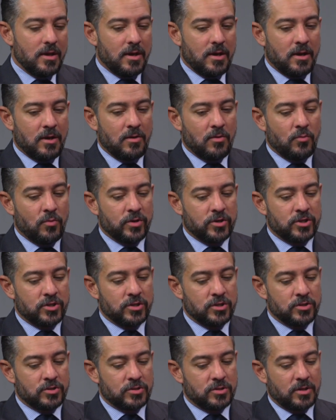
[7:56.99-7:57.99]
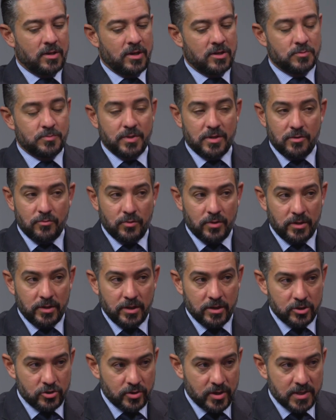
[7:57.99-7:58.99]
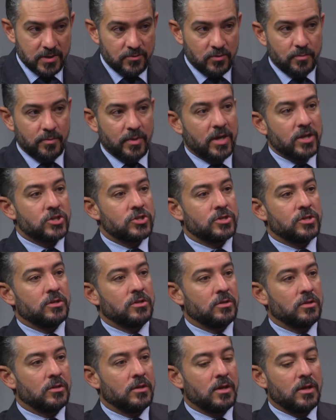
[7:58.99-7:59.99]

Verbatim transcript: uh, which is, has been a really a transformational